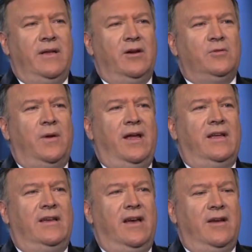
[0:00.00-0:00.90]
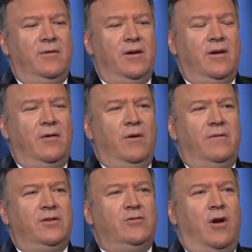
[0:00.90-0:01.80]
Here's what I can tell you. We
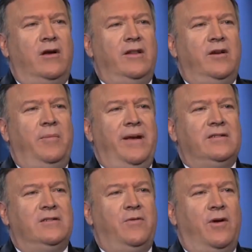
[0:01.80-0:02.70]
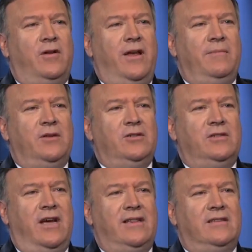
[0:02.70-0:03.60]
have a strong legal basis for our claim that
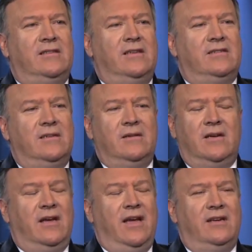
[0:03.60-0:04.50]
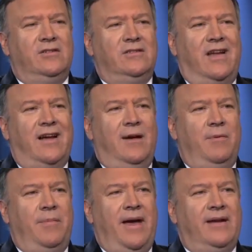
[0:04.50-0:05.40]
she's not the citizen and she's not
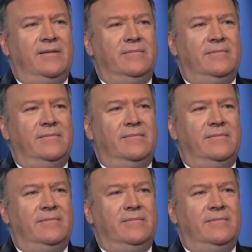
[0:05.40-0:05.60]
coming back.